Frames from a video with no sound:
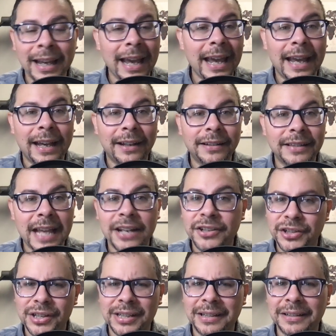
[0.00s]
And that's
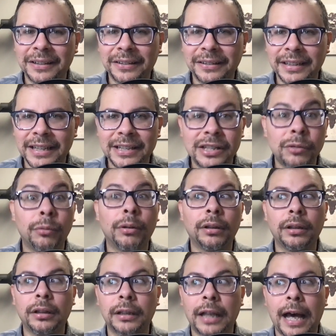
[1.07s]
just going to lead to a
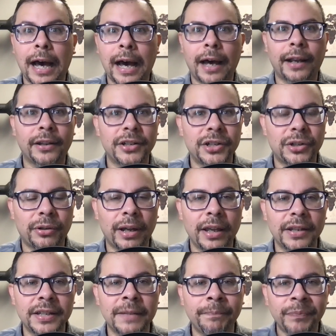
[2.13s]
lot of
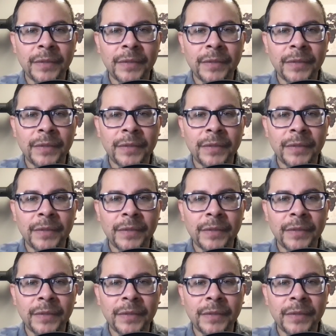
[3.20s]
stress.